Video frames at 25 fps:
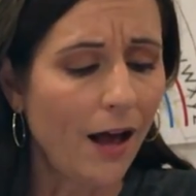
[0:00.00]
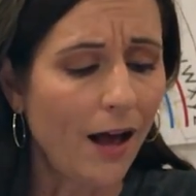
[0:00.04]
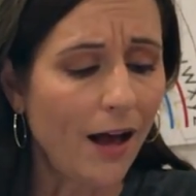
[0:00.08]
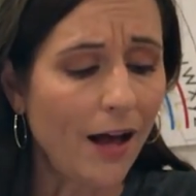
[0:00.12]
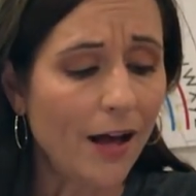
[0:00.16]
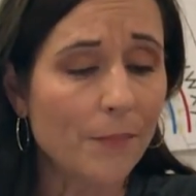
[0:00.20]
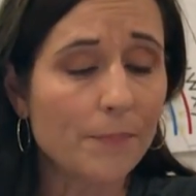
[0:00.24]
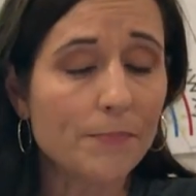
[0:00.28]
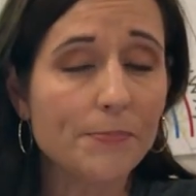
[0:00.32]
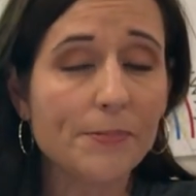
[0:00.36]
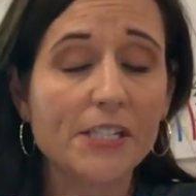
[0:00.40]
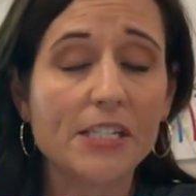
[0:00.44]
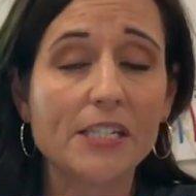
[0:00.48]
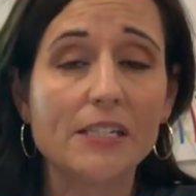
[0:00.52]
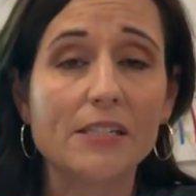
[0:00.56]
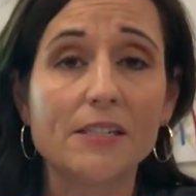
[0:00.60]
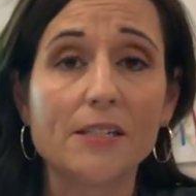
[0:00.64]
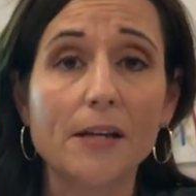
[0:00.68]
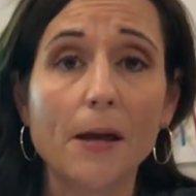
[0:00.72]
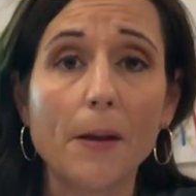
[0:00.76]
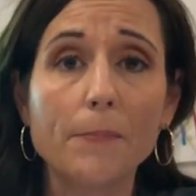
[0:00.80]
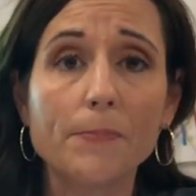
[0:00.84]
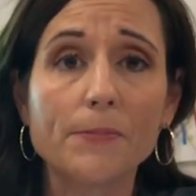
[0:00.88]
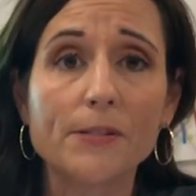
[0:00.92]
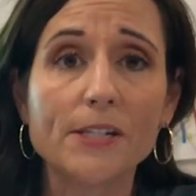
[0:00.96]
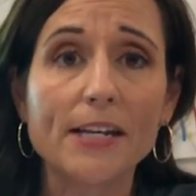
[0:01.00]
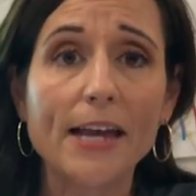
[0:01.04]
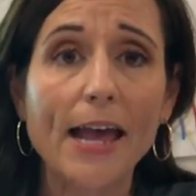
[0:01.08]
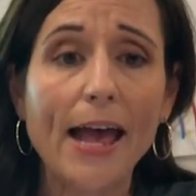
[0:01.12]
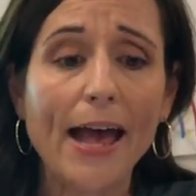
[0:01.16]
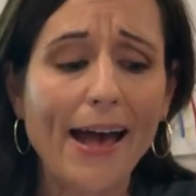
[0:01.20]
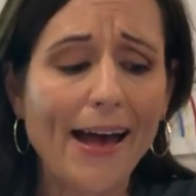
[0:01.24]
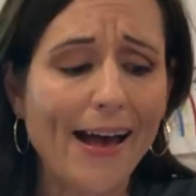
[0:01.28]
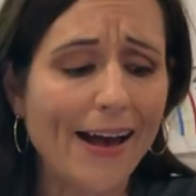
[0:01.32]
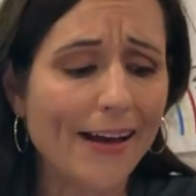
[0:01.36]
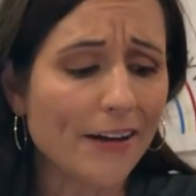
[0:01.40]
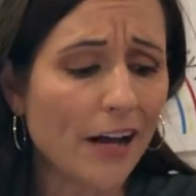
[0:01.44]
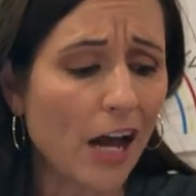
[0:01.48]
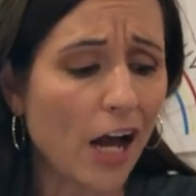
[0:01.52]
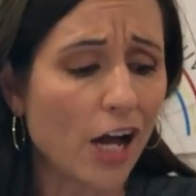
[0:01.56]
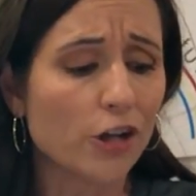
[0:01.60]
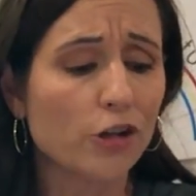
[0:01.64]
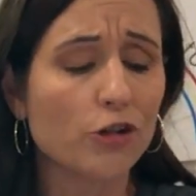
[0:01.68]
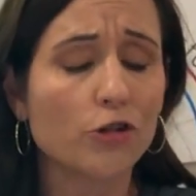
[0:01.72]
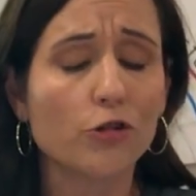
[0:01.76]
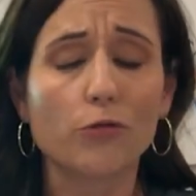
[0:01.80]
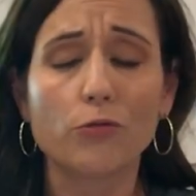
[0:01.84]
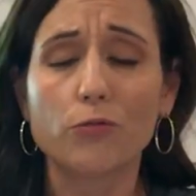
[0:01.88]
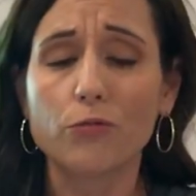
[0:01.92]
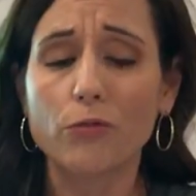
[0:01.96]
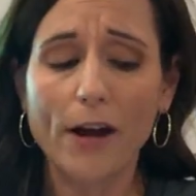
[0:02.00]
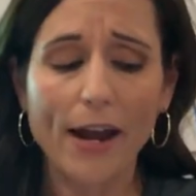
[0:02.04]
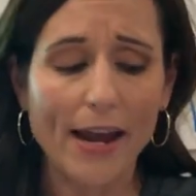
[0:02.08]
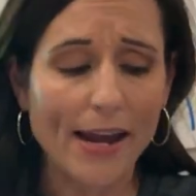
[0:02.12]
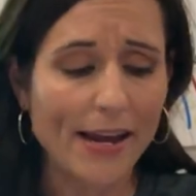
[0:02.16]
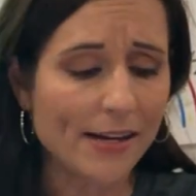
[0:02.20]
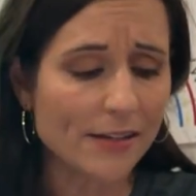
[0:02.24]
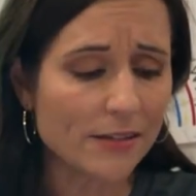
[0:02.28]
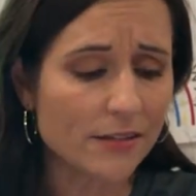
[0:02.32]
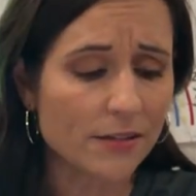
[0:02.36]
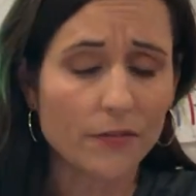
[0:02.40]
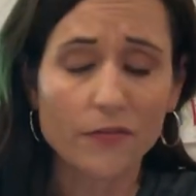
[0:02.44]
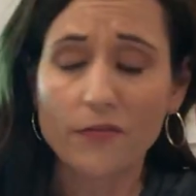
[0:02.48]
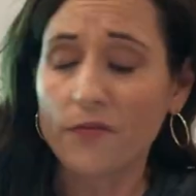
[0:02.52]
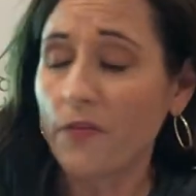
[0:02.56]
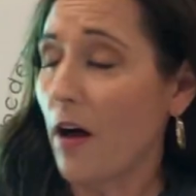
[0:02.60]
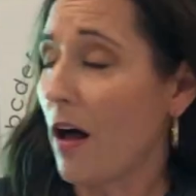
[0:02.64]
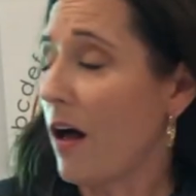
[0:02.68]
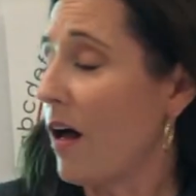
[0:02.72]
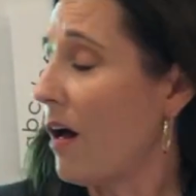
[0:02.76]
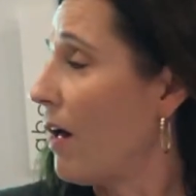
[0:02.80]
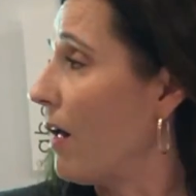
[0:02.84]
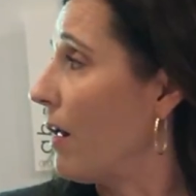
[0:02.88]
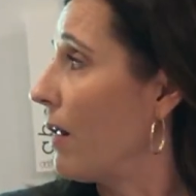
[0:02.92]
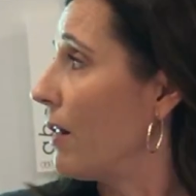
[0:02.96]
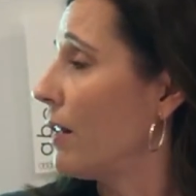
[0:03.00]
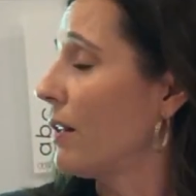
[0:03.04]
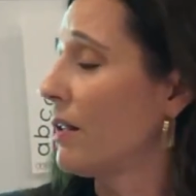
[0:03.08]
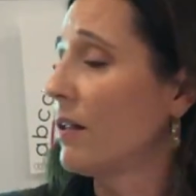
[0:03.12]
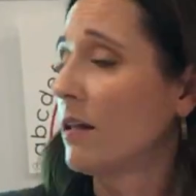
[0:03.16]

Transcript: Humpty Dumpty had a great fall.